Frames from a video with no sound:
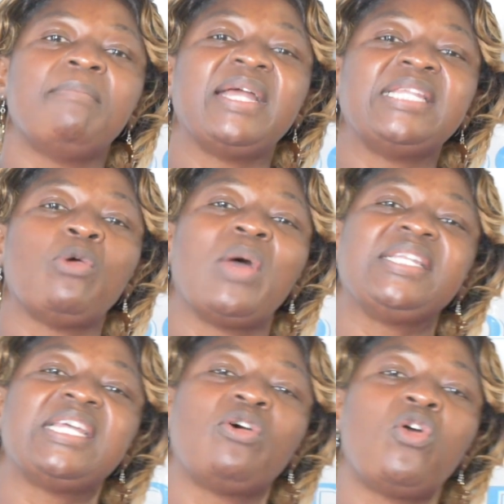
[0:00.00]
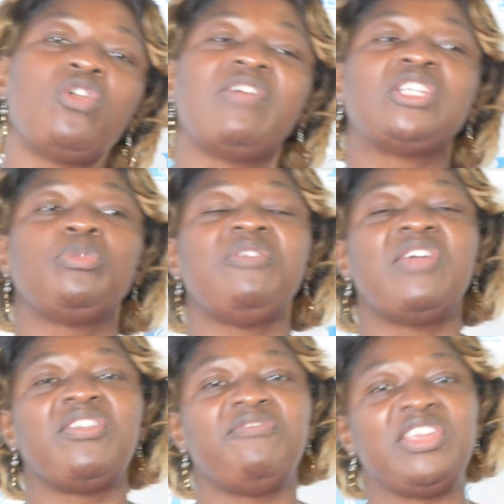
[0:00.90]
but I want all of us to be
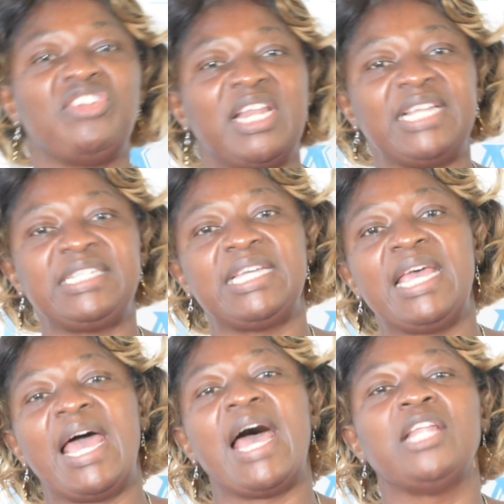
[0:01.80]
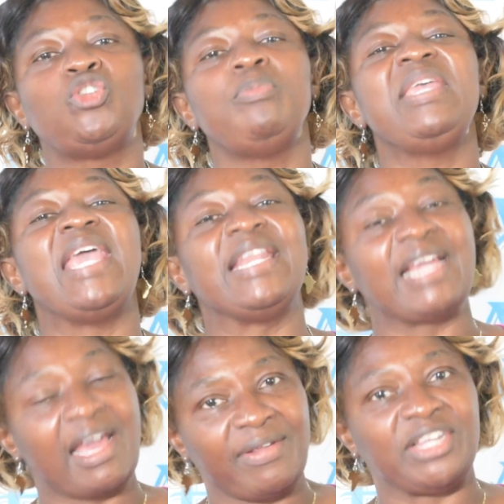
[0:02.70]
very vigilant and to be
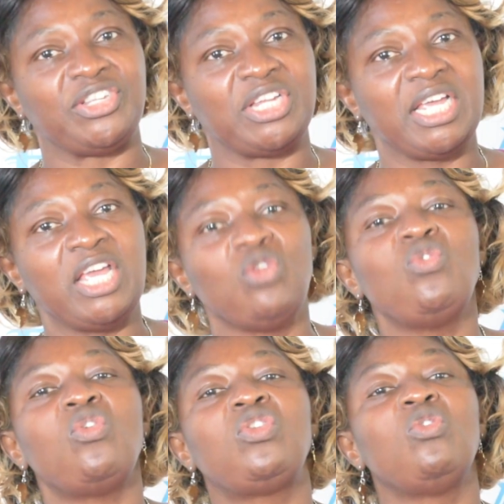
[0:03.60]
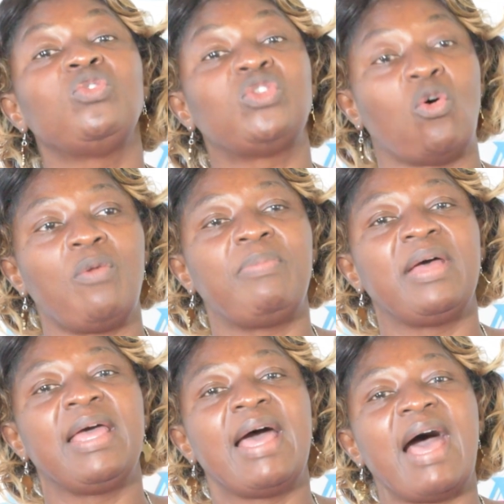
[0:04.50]
encouraged. Do not lose hope,
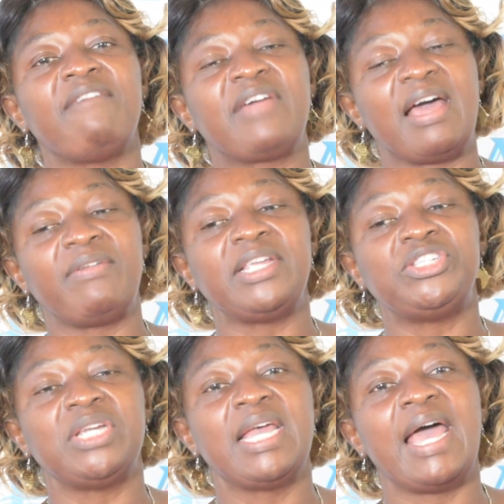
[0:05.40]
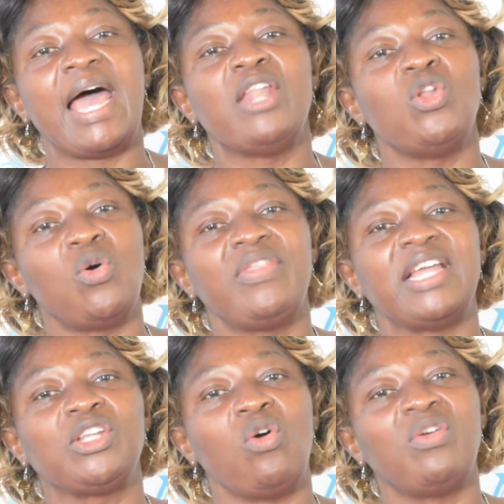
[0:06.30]
have courage, and know
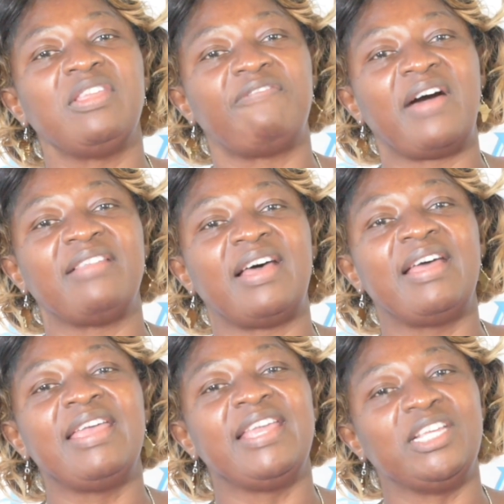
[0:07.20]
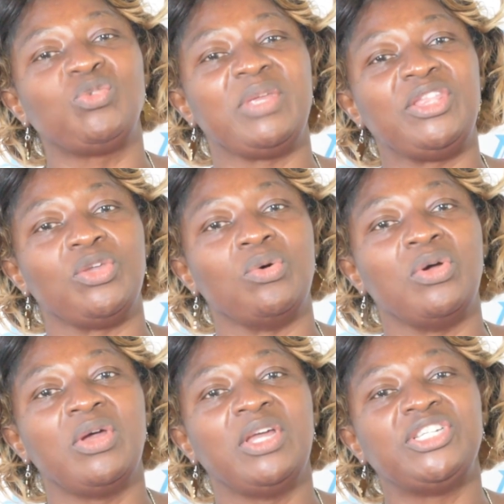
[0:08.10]
that God the Father is with you.
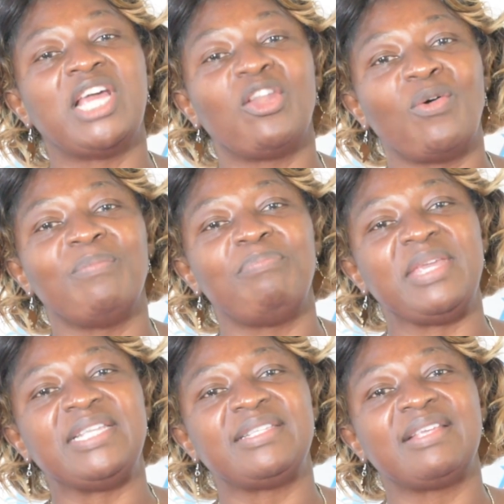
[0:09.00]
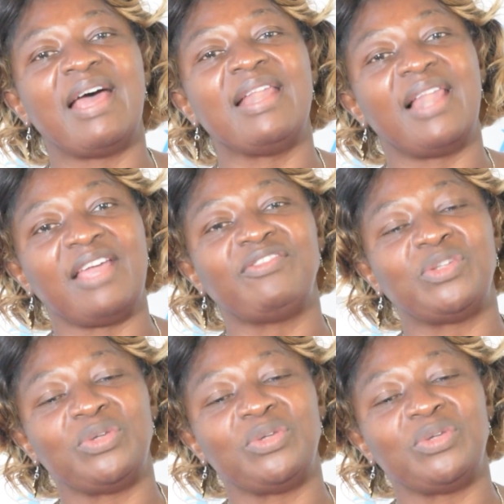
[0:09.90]
Shalom, peace, and life